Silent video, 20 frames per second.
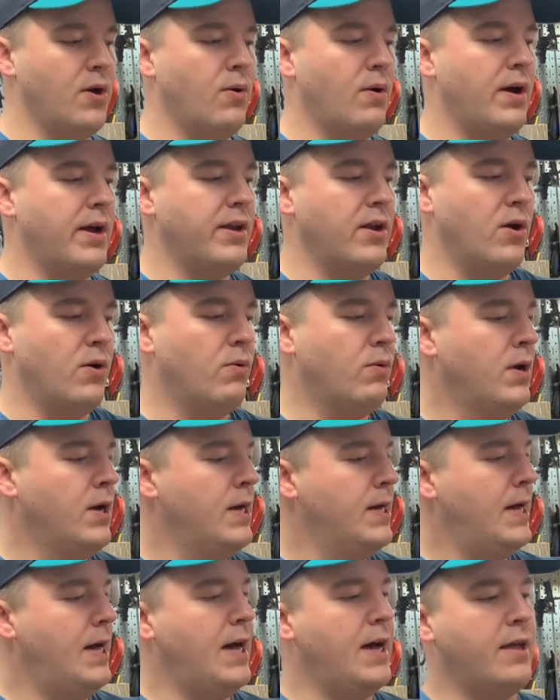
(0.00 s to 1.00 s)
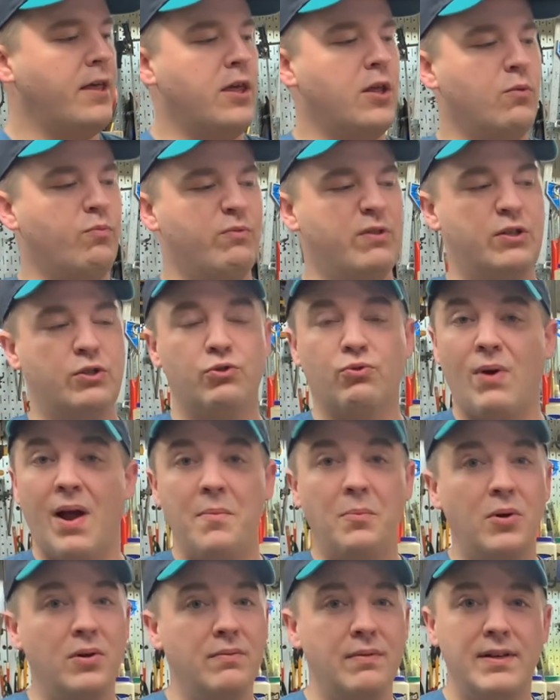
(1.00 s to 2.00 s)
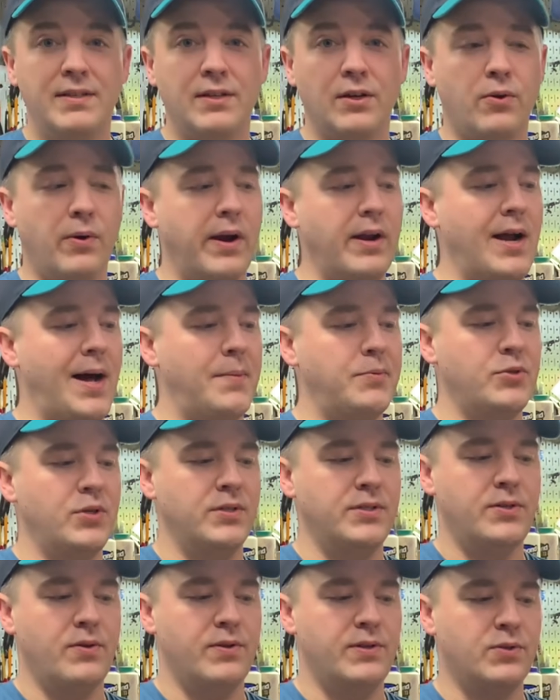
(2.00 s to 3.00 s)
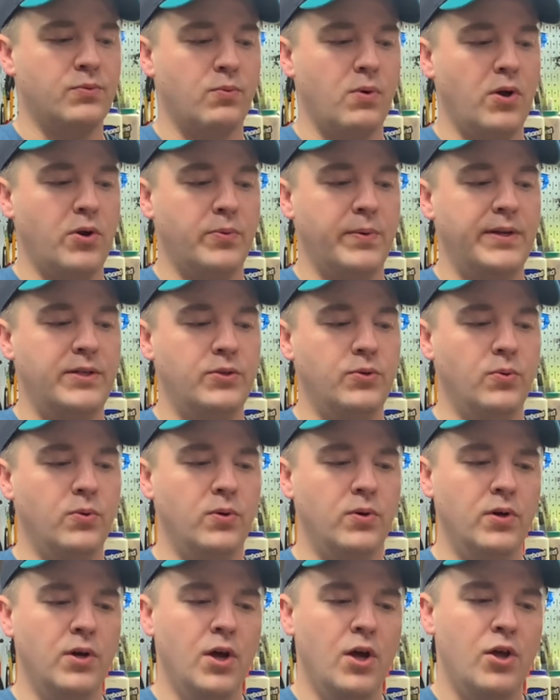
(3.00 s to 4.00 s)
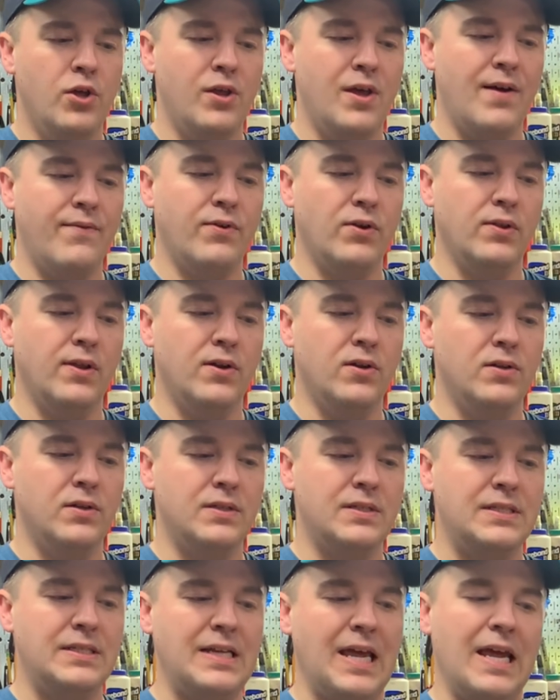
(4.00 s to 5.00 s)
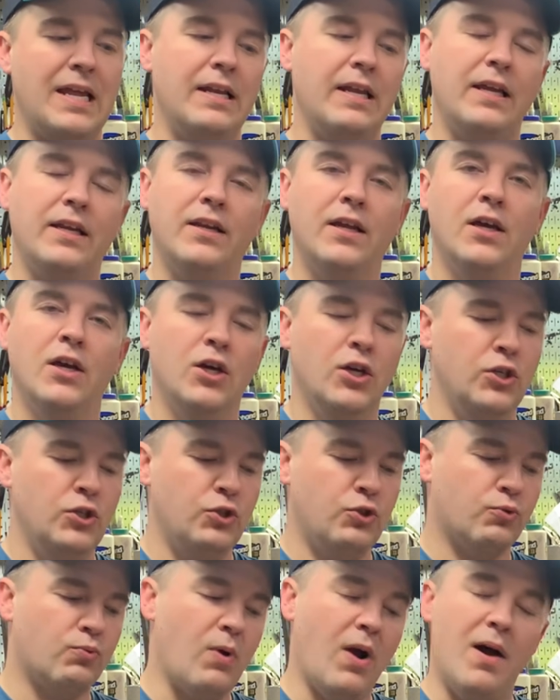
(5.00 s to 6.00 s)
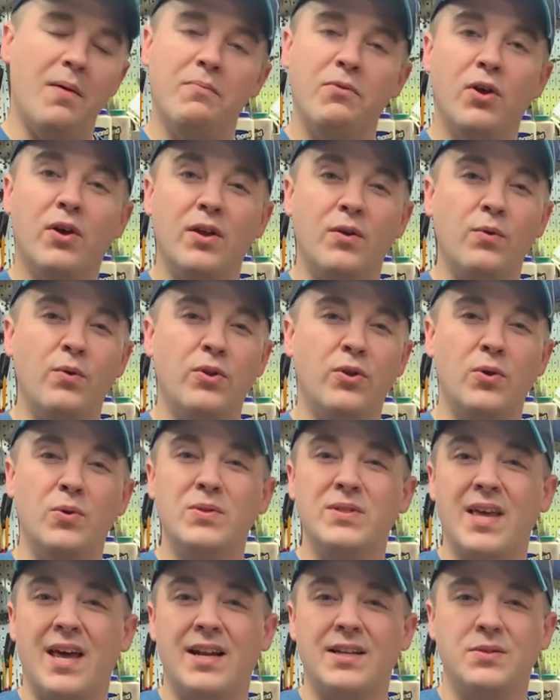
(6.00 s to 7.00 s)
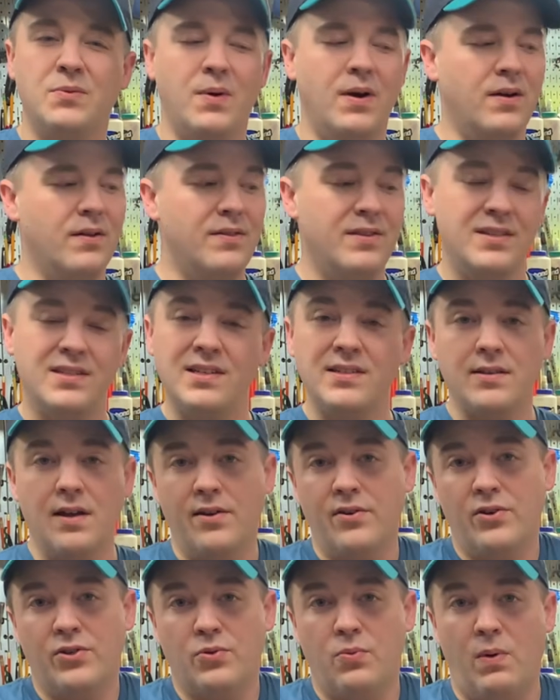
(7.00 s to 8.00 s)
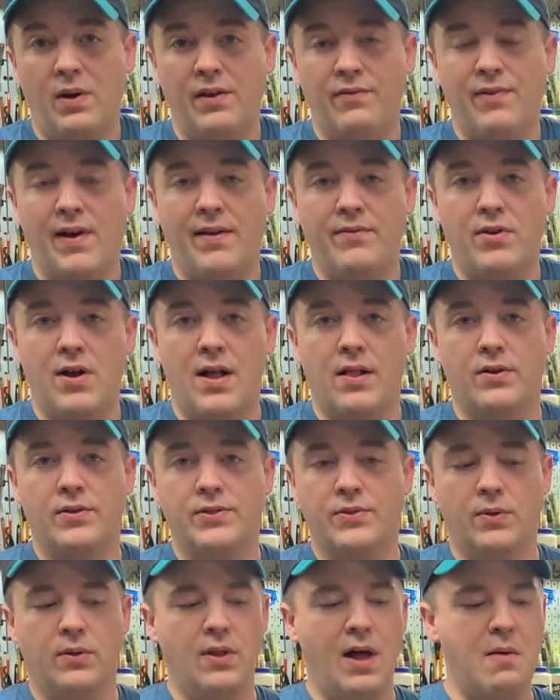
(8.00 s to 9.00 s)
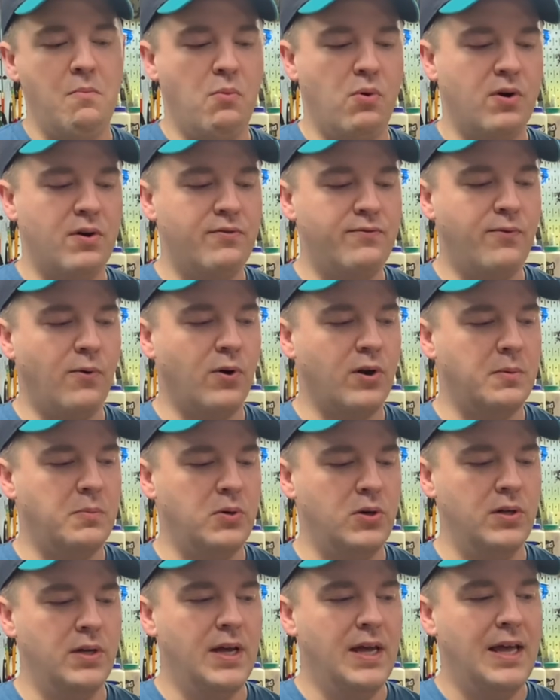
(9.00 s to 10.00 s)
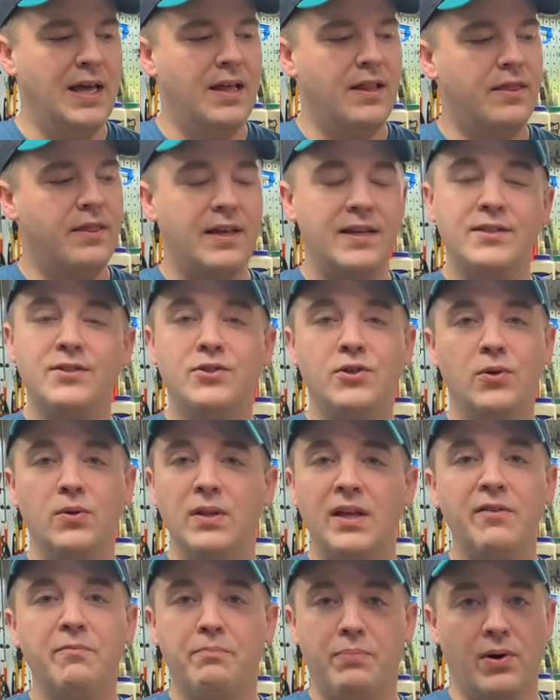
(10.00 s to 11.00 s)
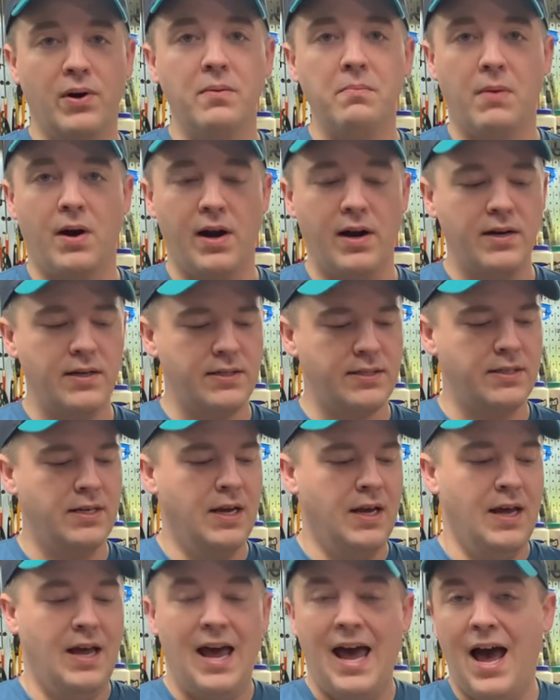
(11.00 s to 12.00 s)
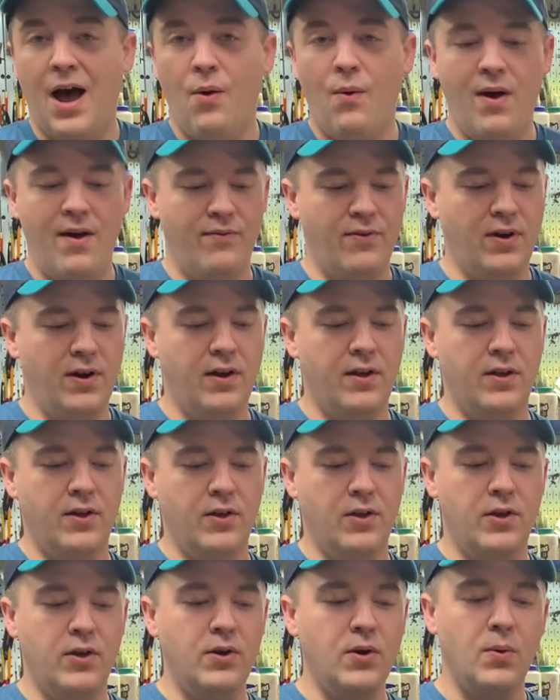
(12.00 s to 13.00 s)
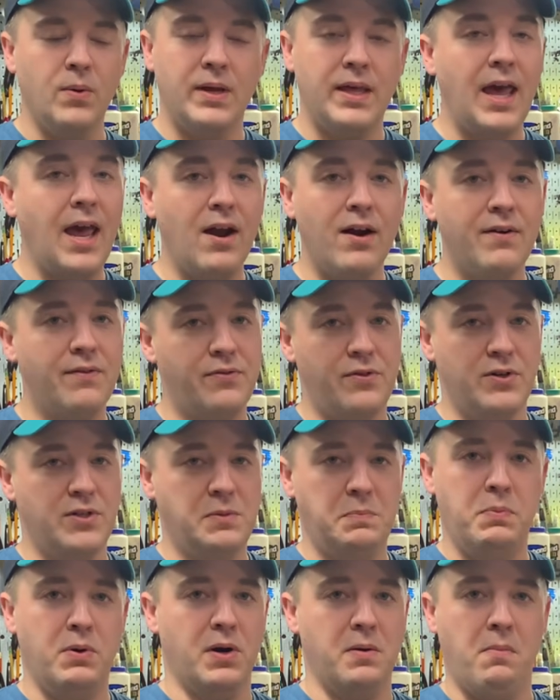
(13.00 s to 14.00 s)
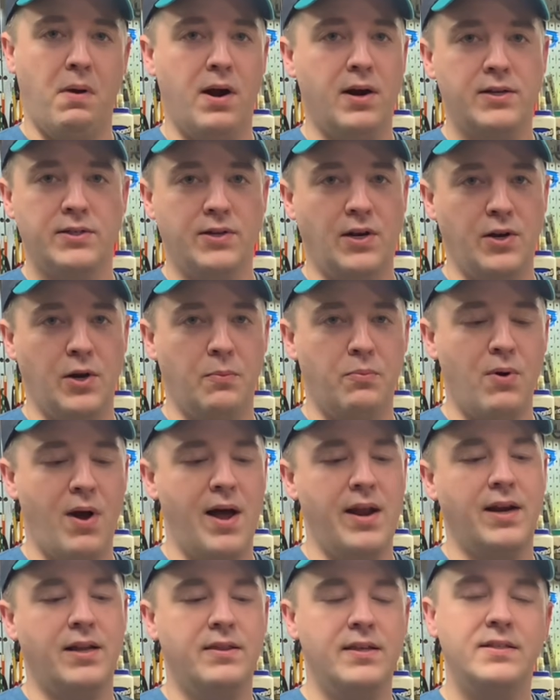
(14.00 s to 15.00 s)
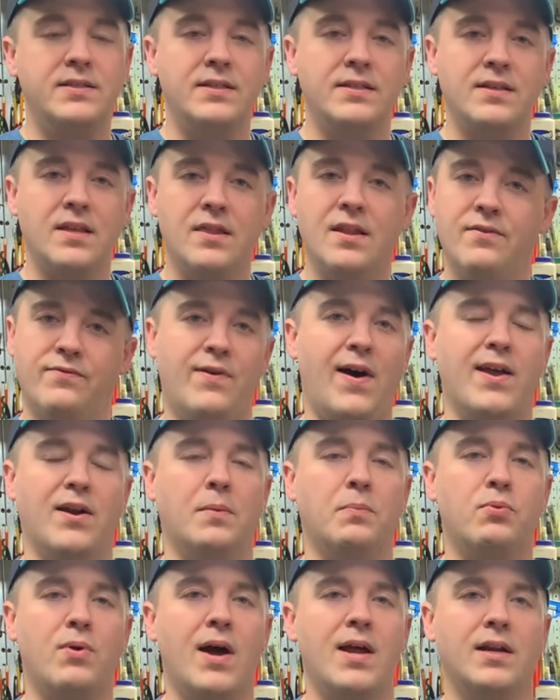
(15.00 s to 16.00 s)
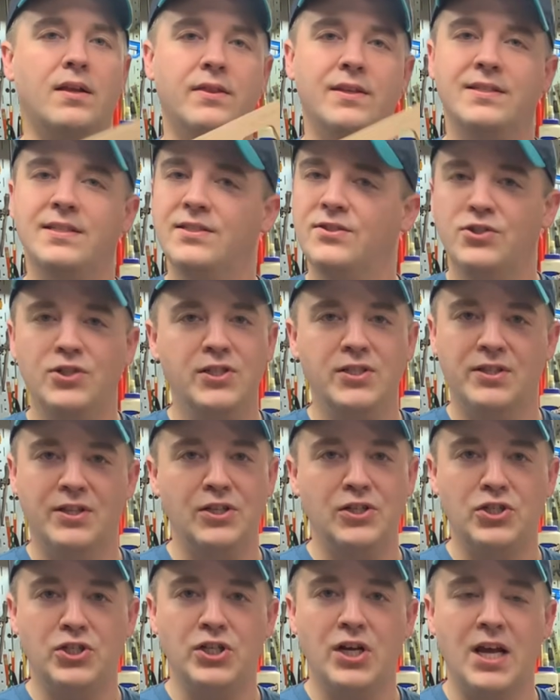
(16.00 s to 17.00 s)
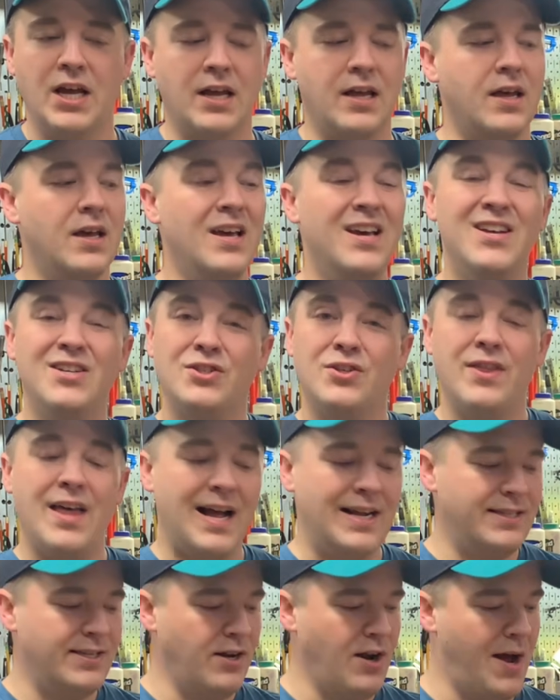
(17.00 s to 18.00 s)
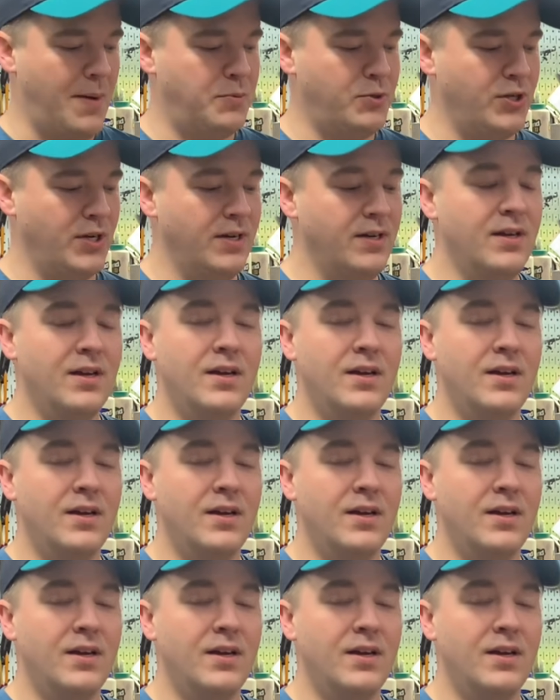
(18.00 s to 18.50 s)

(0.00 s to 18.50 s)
I know the Dremel is a great option. So this rotary tool, you have your little sanding drum, you can use that as well. This is under $25, so a lot more affordable. These do leave burn marks. However, you don't care if there's burn marks on your product. This isn't the final product. This is just the jig. So that's an option.